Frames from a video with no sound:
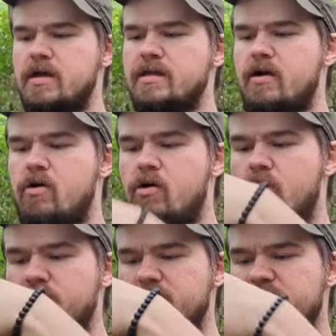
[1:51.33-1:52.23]
Now
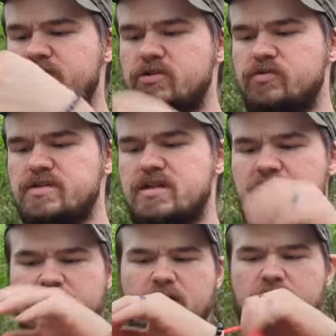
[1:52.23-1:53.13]
all you have to do is
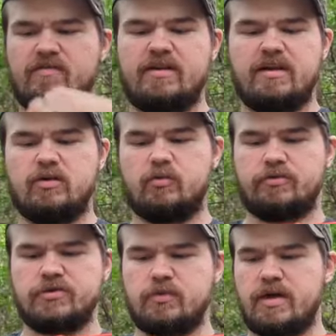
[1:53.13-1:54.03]
tie it off in a
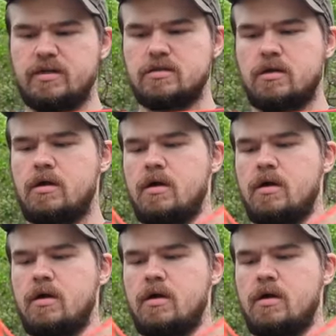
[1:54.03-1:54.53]
numerous ways.